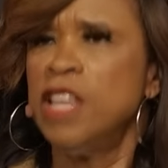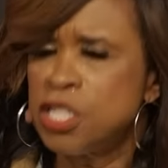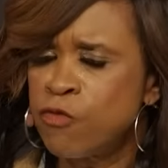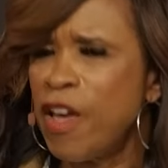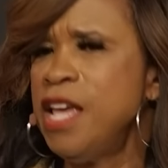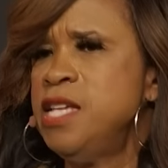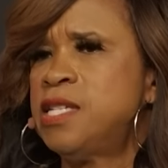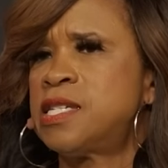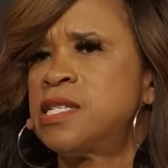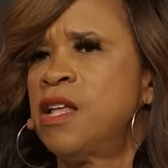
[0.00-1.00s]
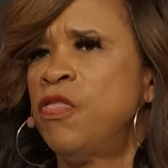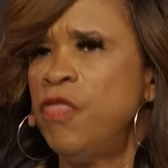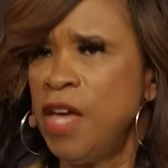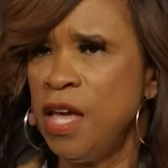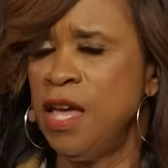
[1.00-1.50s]
Let's face
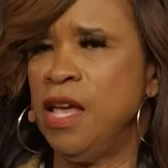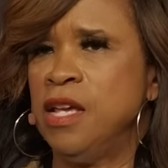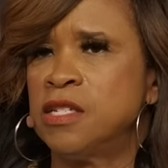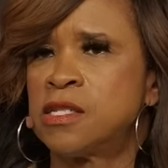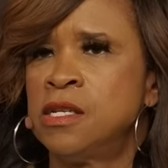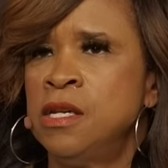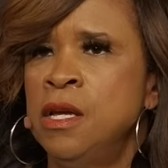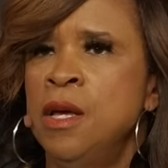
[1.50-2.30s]
things